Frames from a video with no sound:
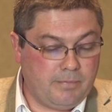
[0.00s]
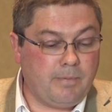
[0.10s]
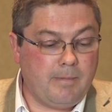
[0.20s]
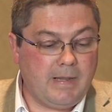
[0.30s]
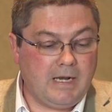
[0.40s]

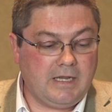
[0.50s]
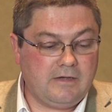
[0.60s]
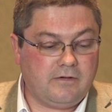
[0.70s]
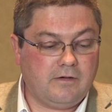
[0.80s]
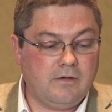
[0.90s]
per
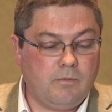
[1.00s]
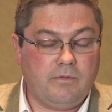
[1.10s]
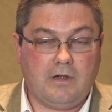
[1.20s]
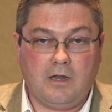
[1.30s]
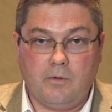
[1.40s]
milliliter
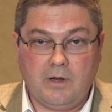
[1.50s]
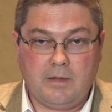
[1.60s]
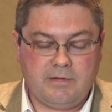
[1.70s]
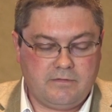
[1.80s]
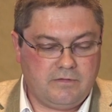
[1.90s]
with a lower
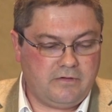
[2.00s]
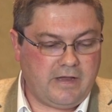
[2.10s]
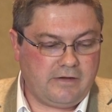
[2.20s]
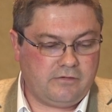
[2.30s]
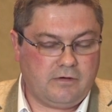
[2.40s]
limit of
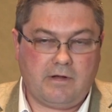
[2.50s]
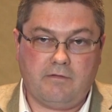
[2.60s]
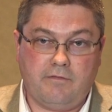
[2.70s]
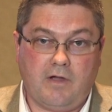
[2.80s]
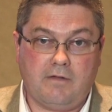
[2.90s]
detection
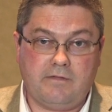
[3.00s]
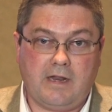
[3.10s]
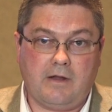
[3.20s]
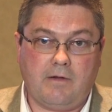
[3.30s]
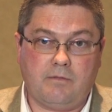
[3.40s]
around 5
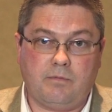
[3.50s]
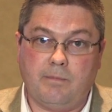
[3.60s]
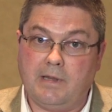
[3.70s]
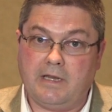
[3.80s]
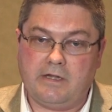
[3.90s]
nanograms per
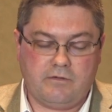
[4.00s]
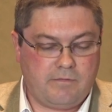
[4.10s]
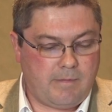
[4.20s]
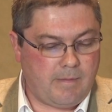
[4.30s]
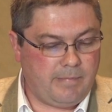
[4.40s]
milliliter of
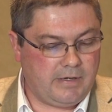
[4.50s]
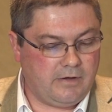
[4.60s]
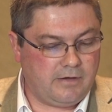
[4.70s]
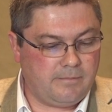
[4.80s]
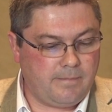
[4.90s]

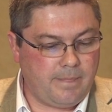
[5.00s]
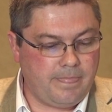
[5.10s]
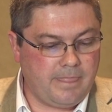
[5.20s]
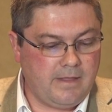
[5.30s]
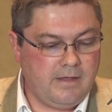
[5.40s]
MMP9.
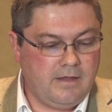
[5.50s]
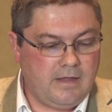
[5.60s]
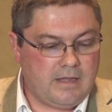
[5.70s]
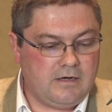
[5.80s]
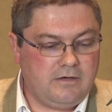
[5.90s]

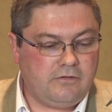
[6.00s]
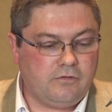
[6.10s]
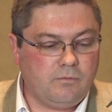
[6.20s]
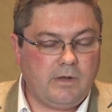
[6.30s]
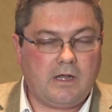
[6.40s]
In
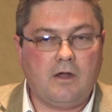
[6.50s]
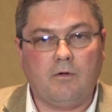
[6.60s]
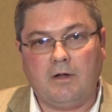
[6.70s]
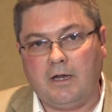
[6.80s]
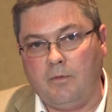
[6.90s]
addition, we're
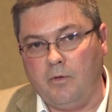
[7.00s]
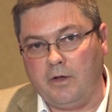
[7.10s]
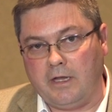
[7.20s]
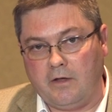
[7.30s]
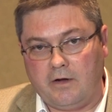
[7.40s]
currently
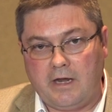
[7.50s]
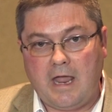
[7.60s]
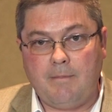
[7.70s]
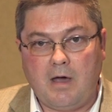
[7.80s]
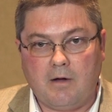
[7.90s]
working on an
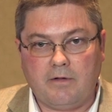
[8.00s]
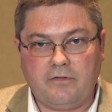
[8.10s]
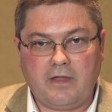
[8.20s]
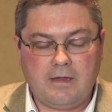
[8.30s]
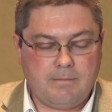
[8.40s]

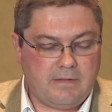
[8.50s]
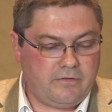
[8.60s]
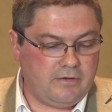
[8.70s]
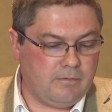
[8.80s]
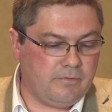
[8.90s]
MRSA,
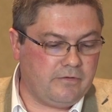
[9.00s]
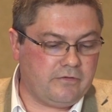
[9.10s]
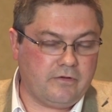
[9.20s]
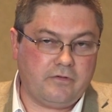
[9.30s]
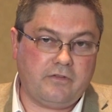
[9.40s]

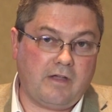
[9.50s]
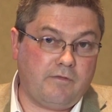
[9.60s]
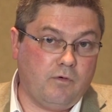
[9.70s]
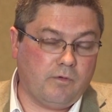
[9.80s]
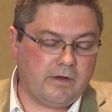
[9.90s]
methicillin-resistant
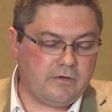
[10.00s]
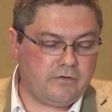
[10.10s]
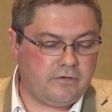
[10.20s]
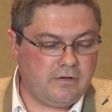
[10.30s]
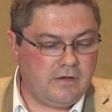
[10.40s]
Staph
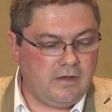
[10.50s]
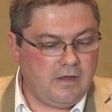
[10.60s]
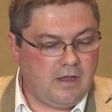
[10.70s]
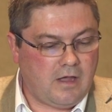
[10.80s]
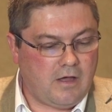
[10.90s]
aureus,
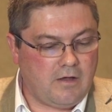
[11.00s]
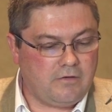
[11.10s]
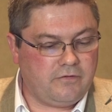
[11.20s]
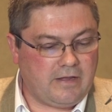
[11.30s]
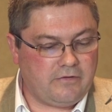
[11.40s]

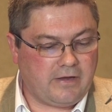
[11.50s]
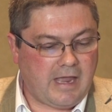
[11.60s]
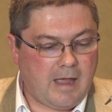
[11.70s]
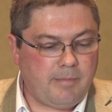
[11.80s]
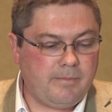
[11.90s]
sensor
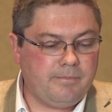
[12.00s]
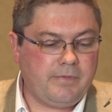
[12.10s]
cap,